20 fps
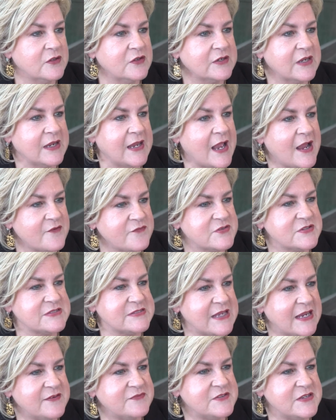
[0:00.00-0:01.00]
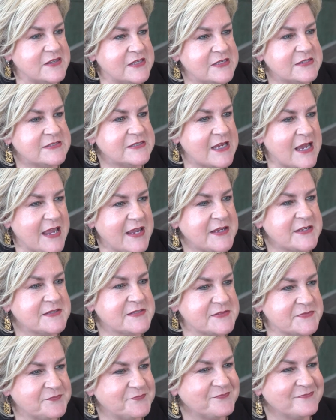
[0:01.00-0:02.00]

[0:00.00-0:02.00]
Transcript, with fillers: looking out for safety these days.